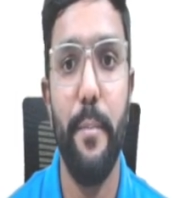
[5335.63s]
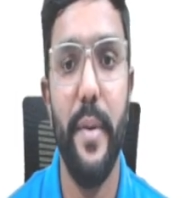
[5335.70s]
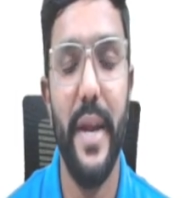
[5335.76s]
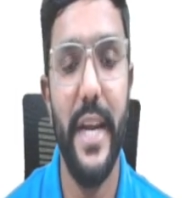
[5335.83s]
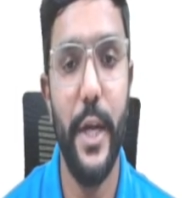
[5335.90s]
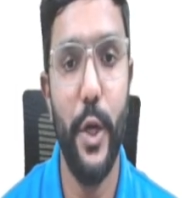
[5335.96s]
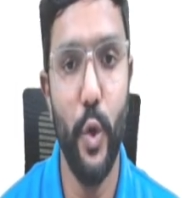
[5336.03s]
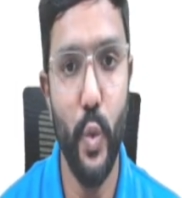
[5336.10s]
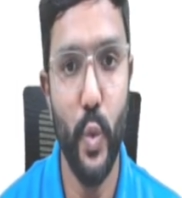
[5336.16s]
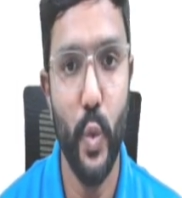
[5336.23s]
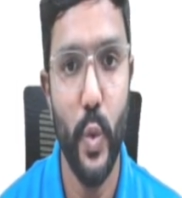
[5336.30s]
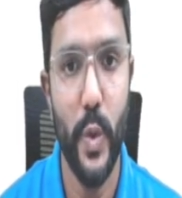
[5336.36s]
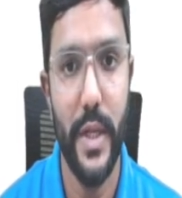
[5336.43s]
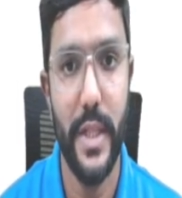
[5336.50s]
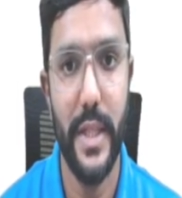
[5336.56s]
P2,
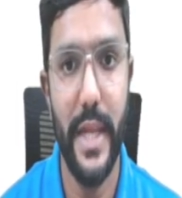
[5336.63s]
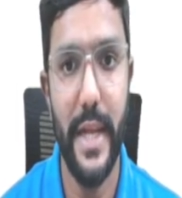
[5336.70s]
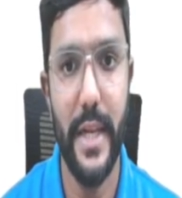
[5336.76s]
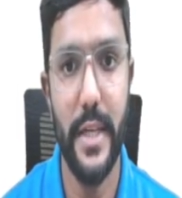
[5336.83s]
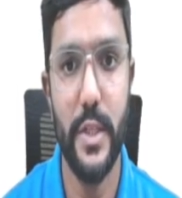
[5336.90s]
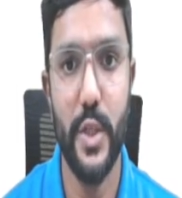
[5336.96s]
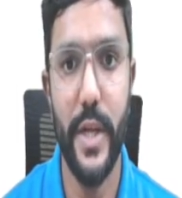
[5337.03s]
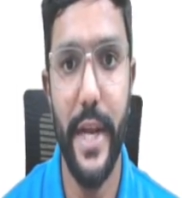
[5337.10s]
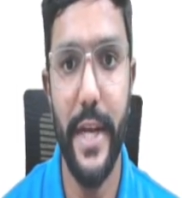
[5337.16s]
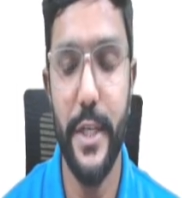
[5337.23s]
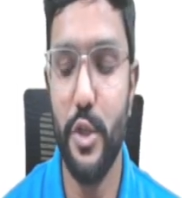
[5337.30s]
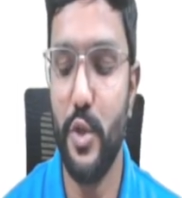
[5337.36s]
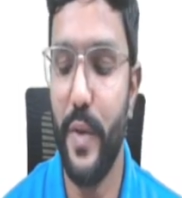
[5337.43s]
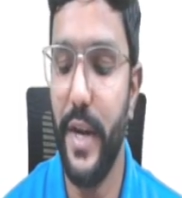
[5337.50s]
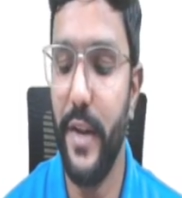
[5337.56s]
then
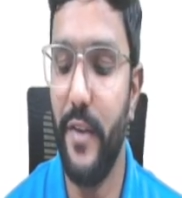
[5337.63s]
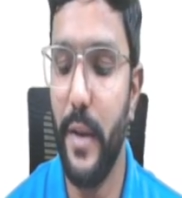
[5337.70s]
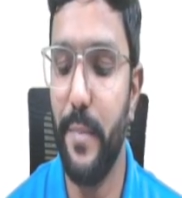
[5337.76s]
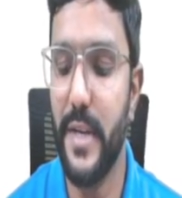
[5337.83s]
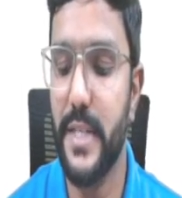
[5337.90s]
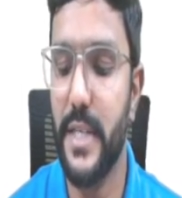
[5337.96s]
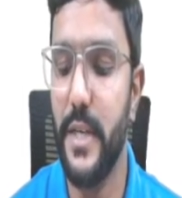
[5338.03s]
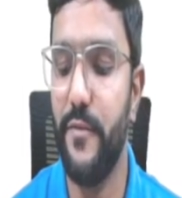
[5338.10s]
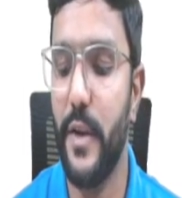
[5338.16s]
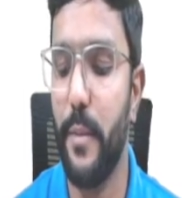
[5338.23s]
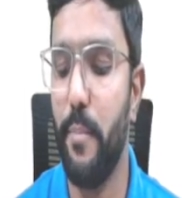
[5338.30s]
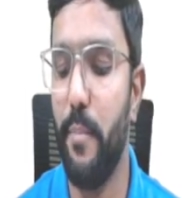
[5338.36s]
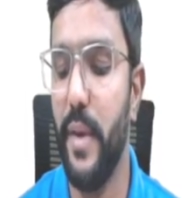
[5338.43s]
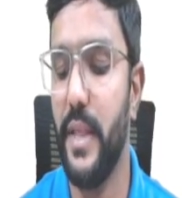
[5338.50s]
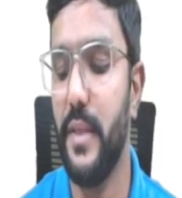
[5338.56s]
into 25%
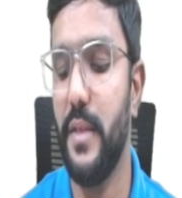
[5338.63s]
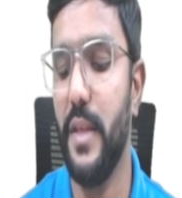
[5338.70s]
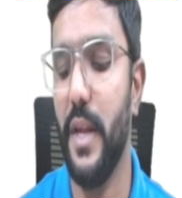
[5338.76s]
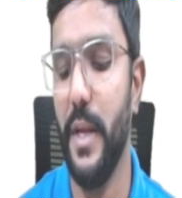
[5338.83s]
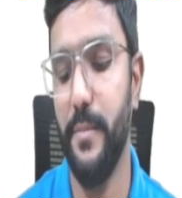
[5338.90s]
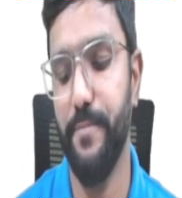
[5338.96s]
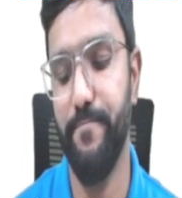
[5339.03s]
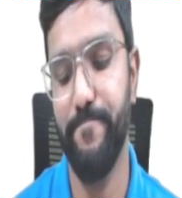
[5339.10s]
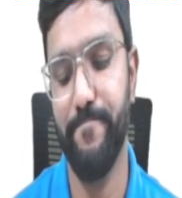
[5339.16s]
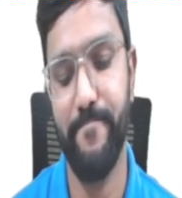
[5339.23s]
for P3.